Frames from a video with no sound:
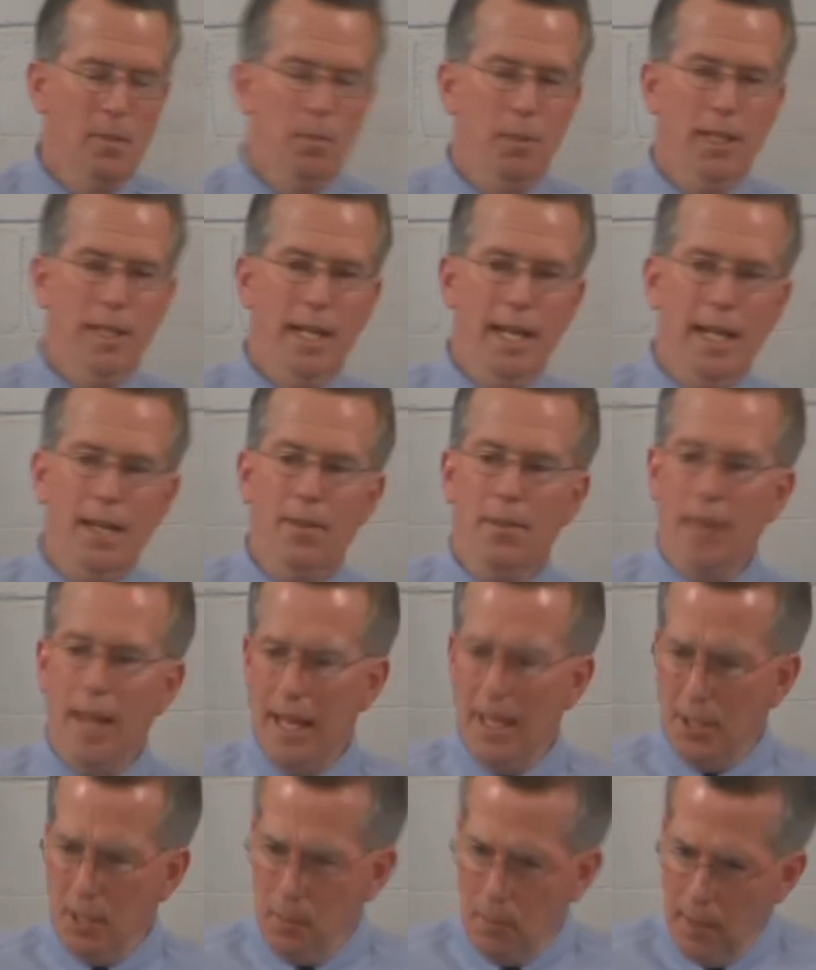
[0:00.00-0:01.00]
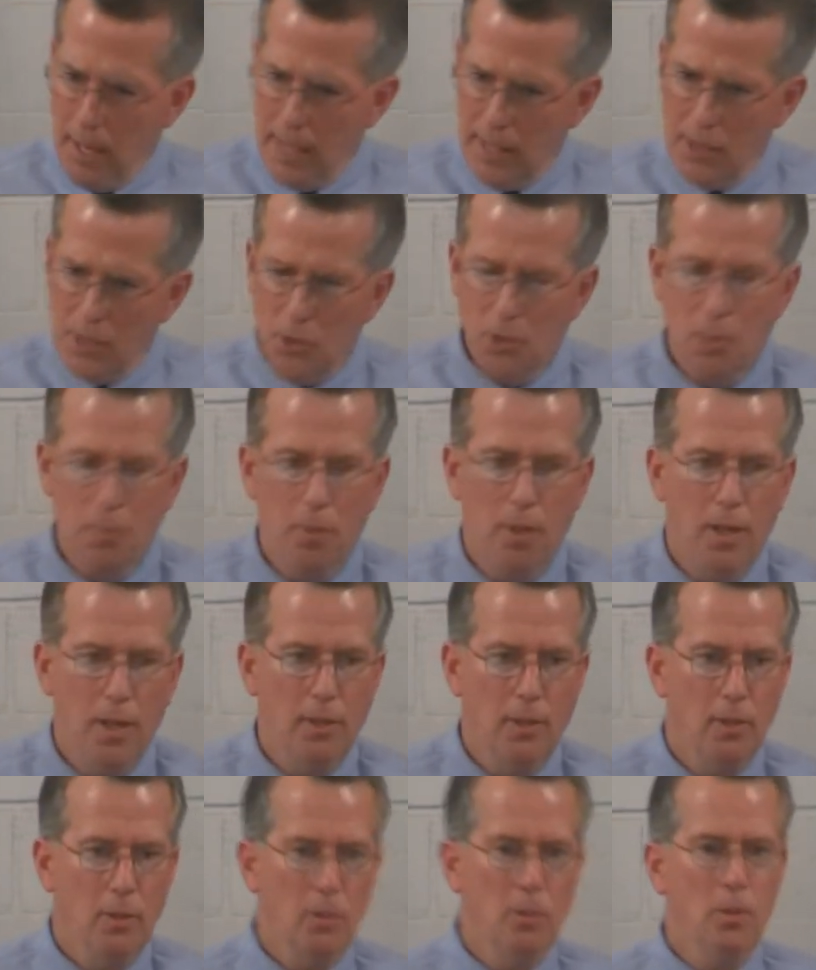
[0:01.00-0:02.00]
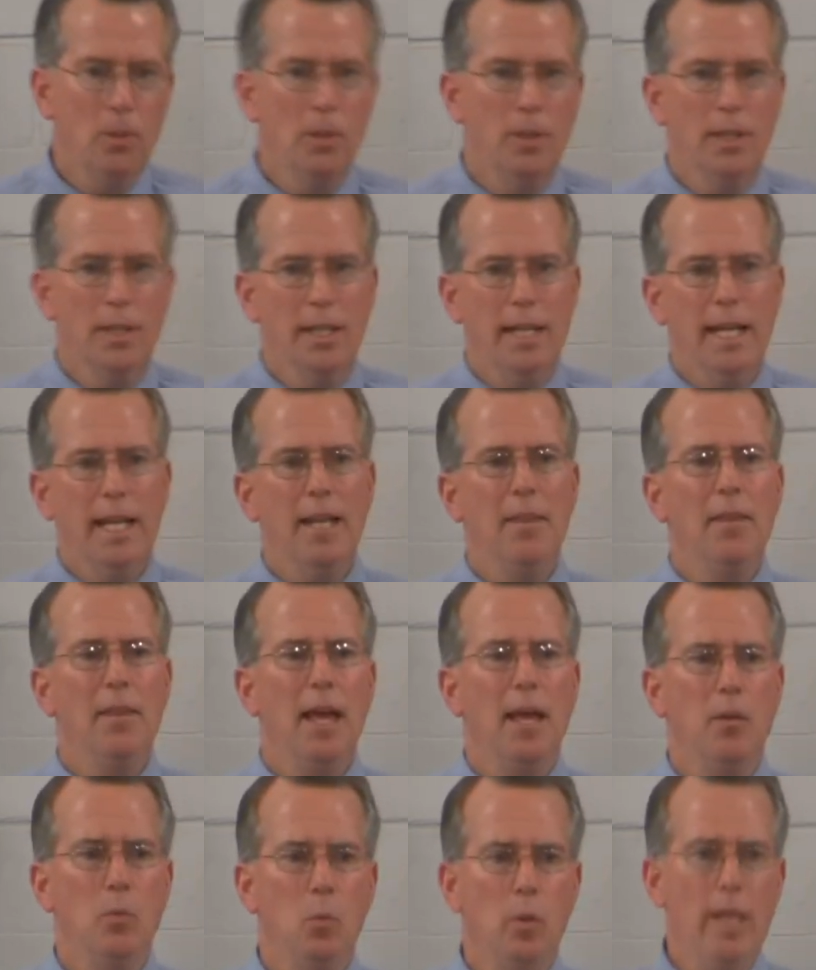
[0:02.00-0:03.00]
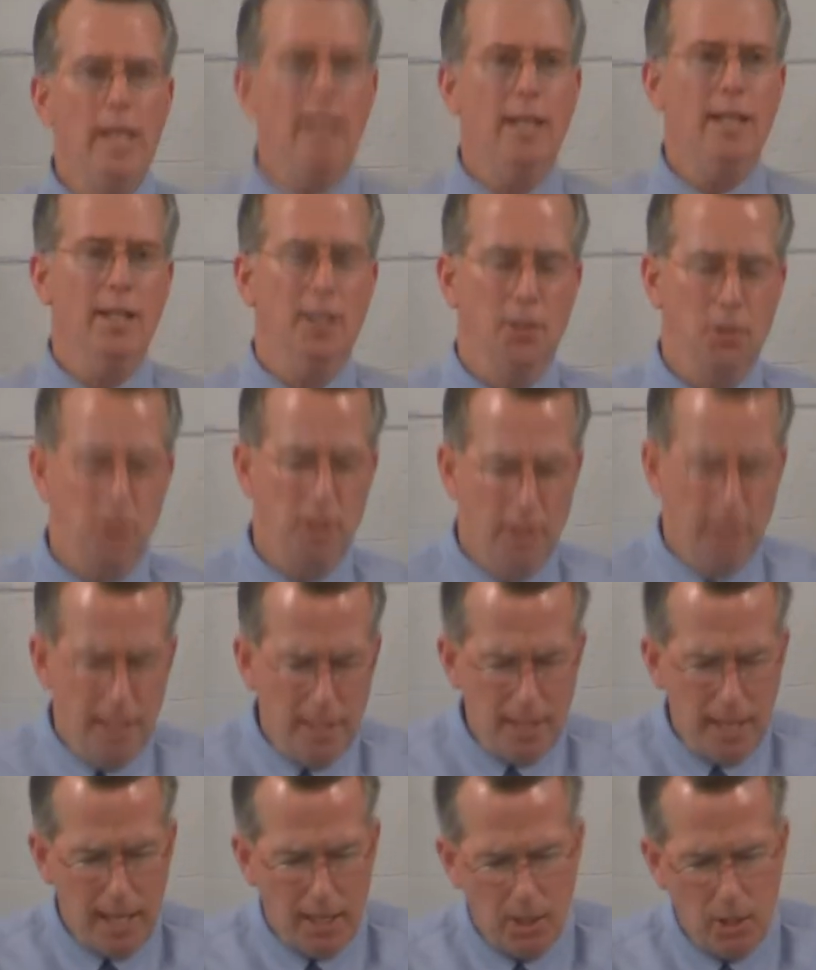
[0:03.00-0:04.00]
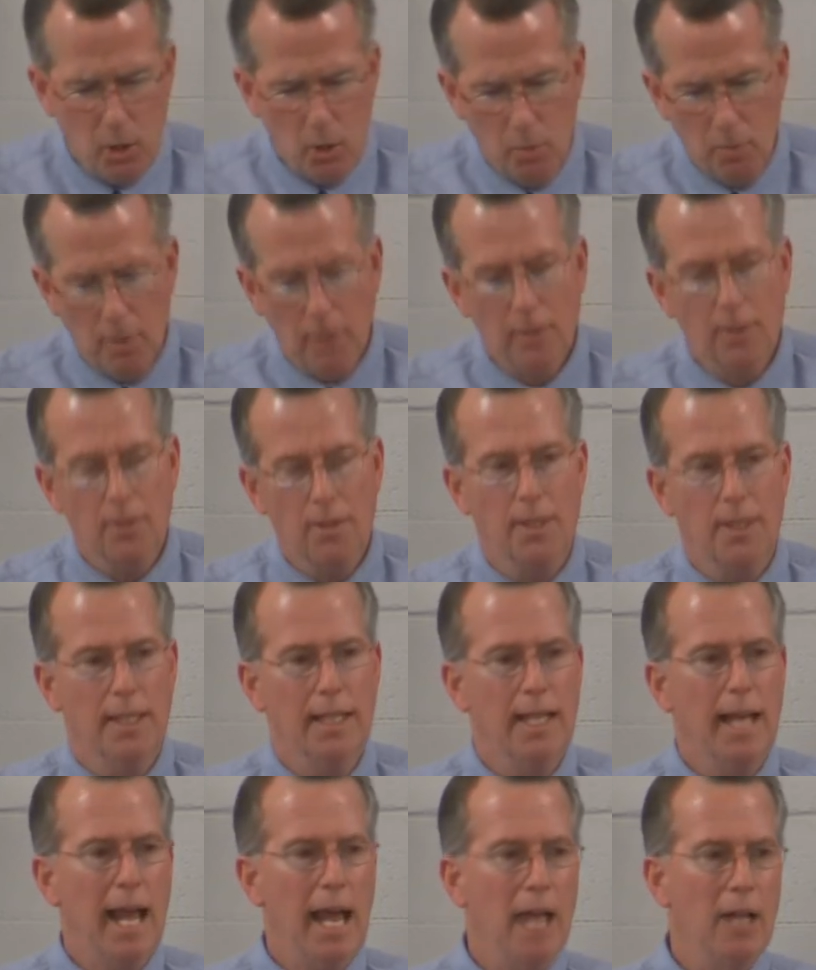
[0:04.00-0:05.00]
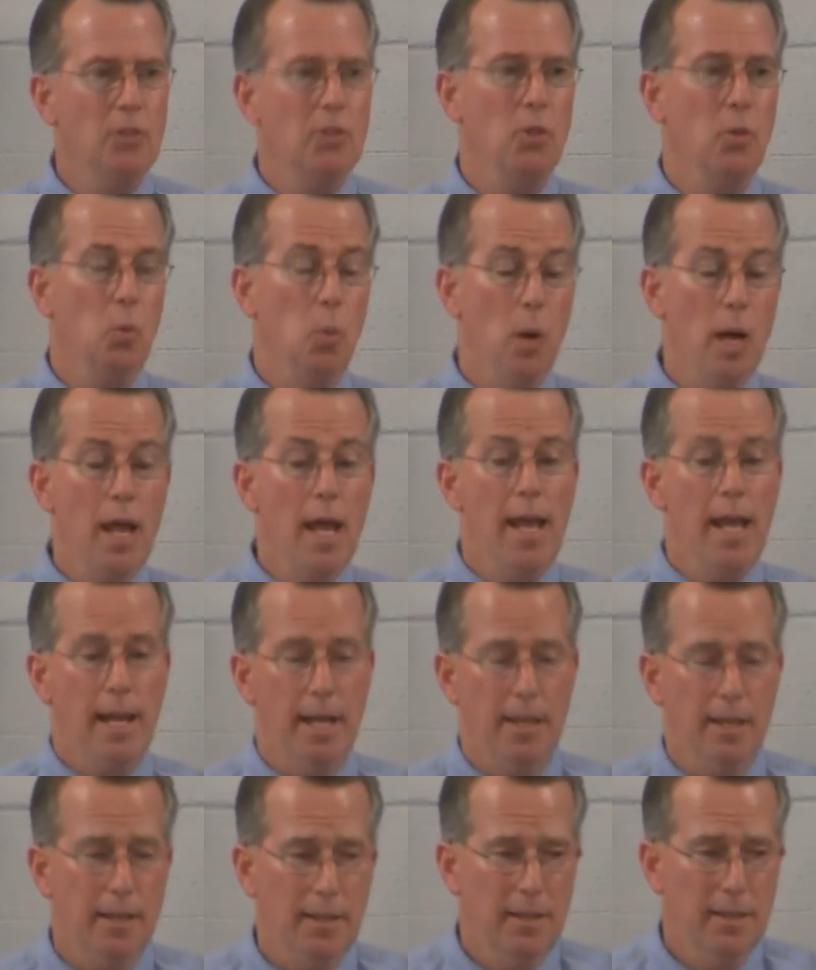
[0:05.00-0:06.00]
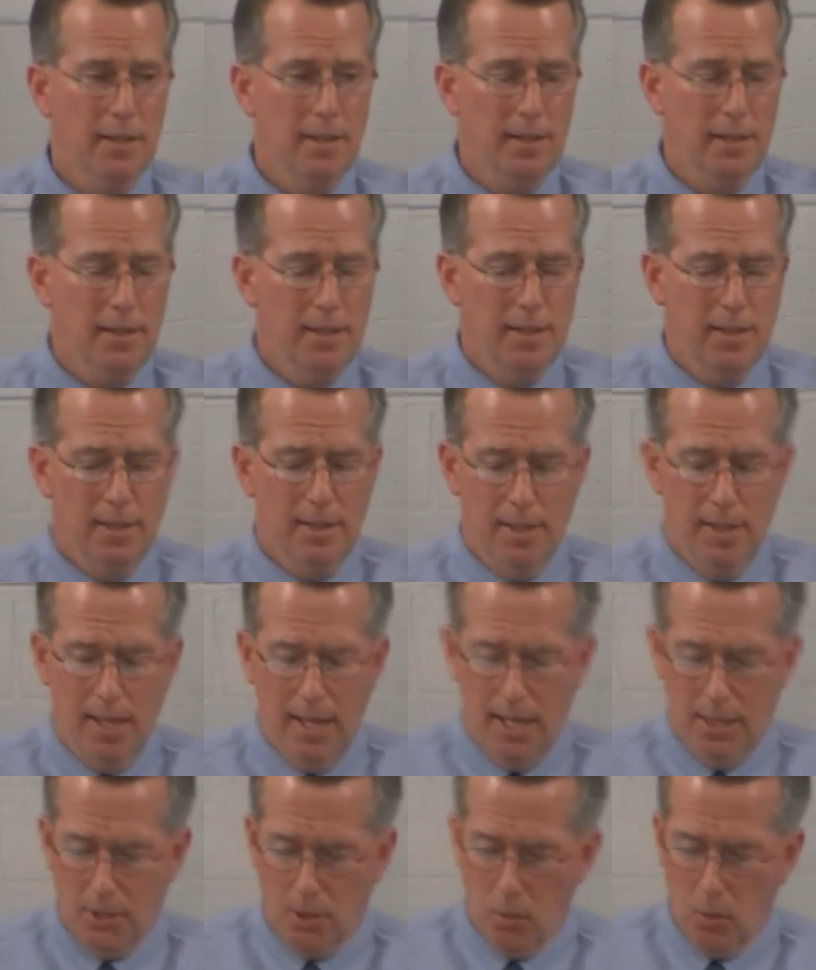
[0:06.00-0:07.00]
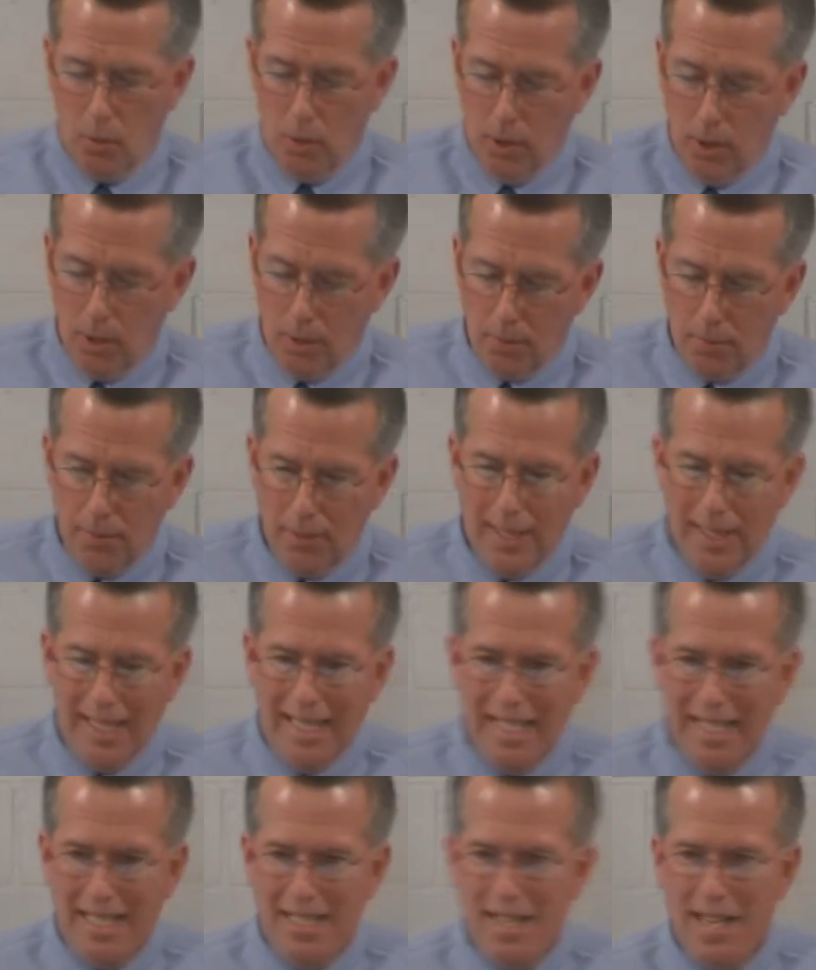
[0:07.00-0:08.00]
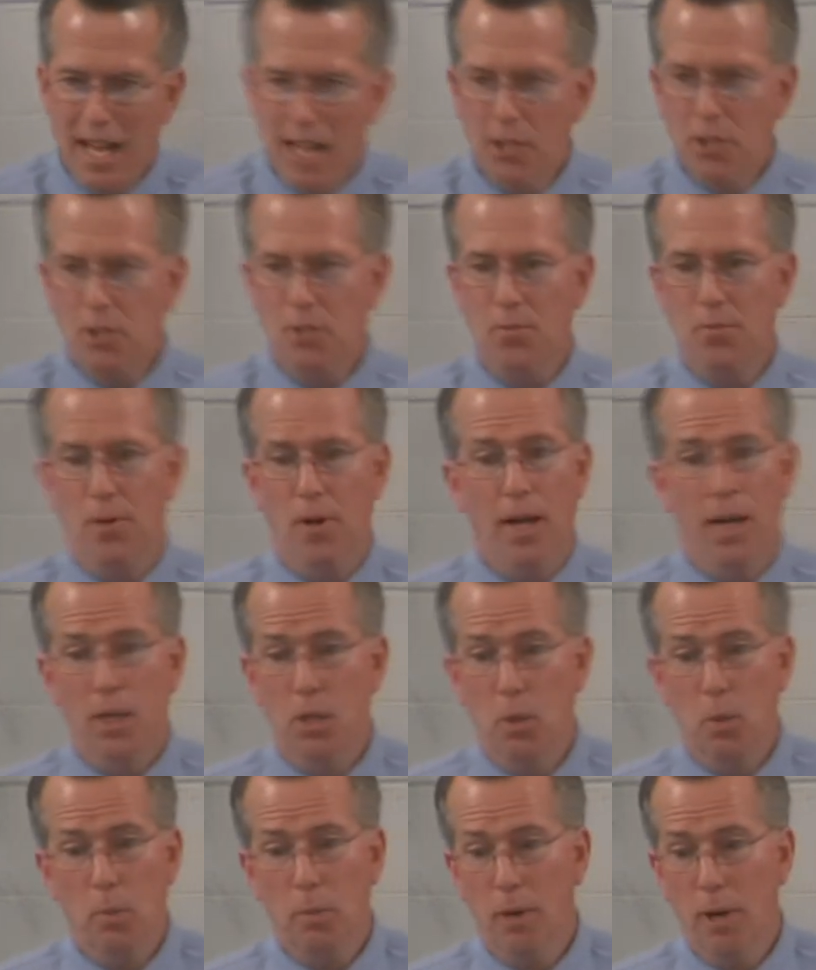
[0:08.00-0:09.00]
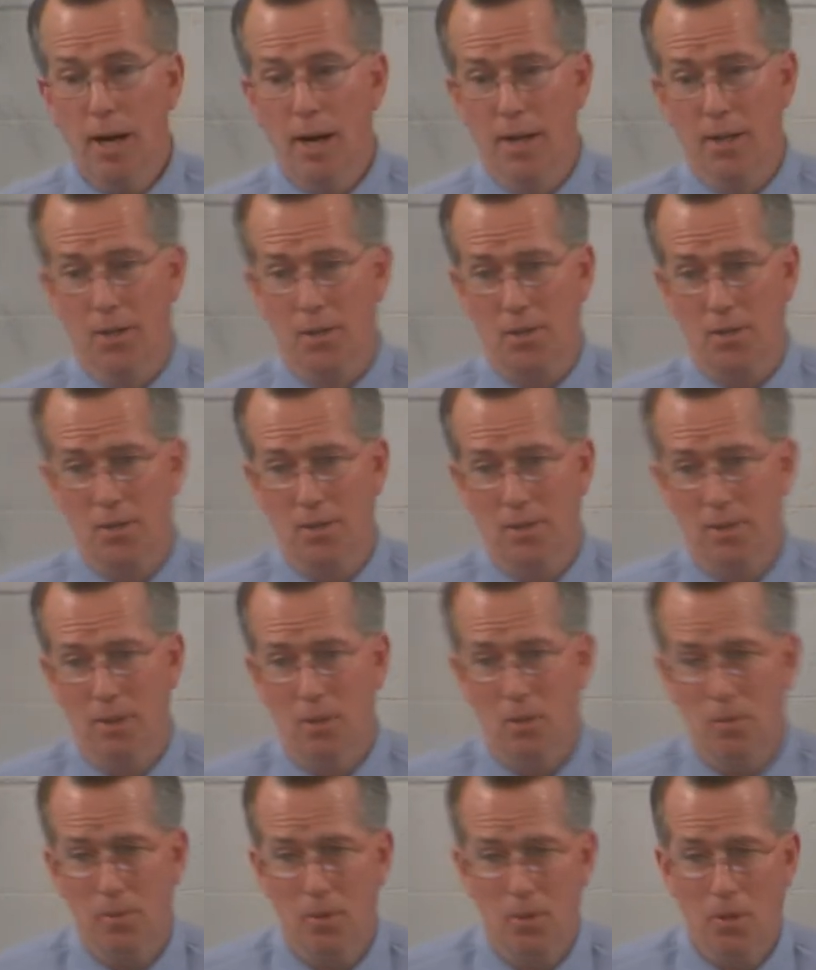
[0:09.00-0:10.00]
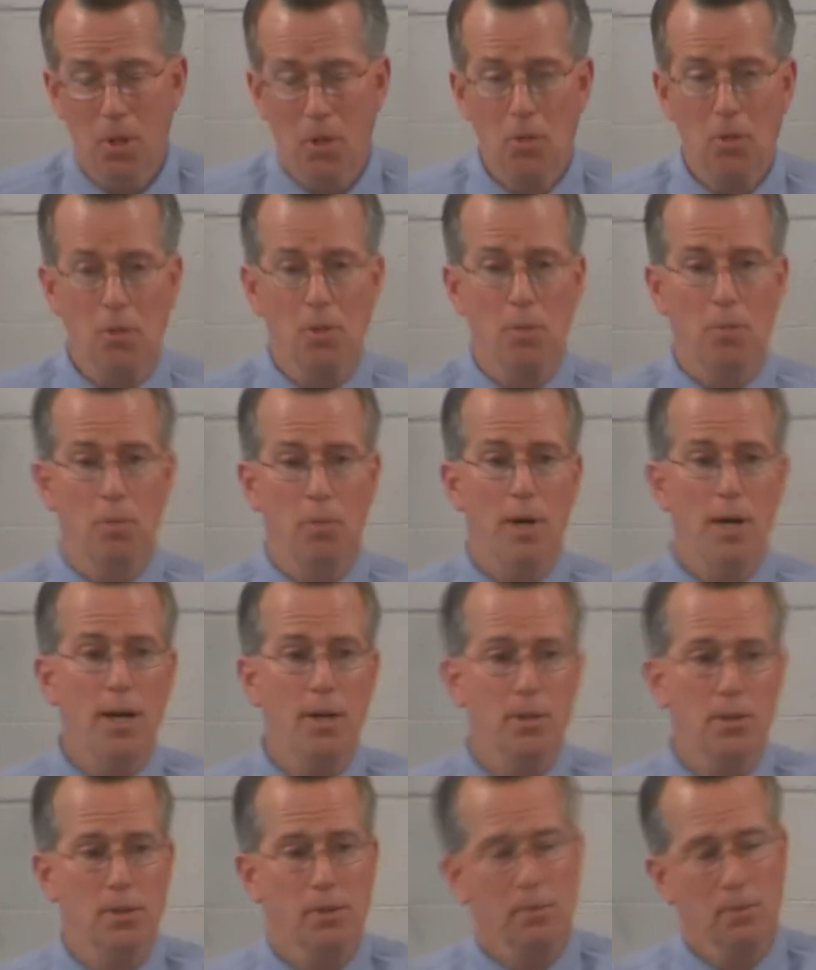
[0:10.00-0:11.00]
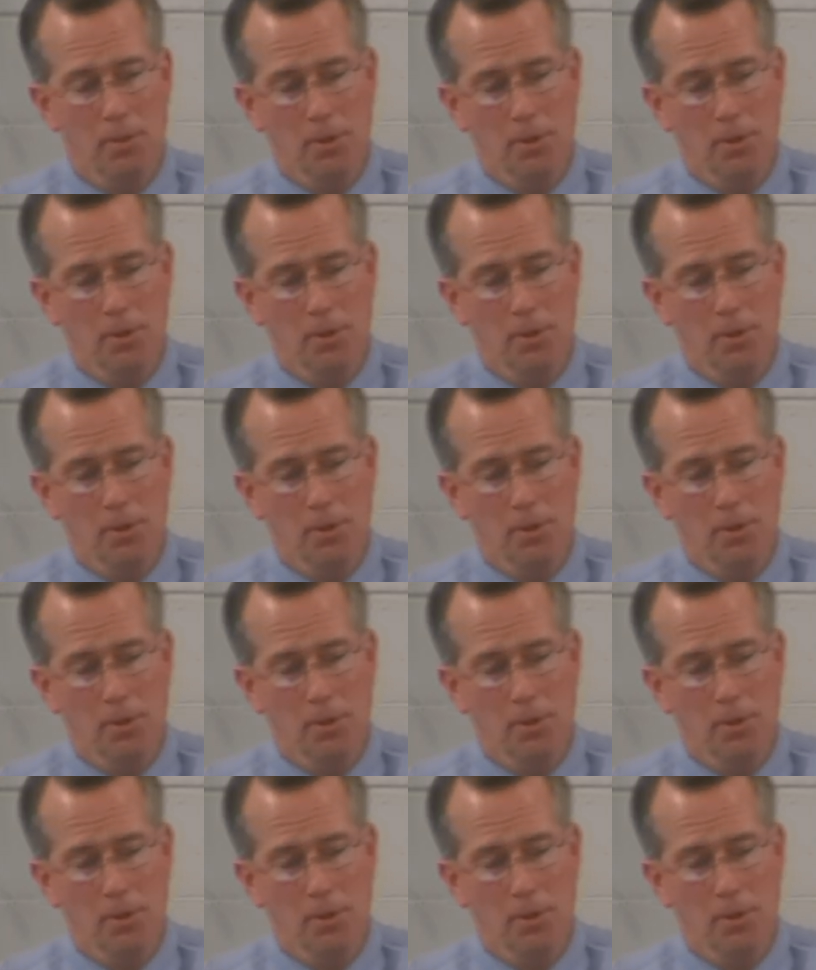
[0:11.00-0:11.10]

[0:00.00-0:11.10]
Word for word: But in that dependence upon the Lord and in that weakness and in that humility, it has a way, as it were, of intensifying your prayers. I don't know if you noticed the prayers.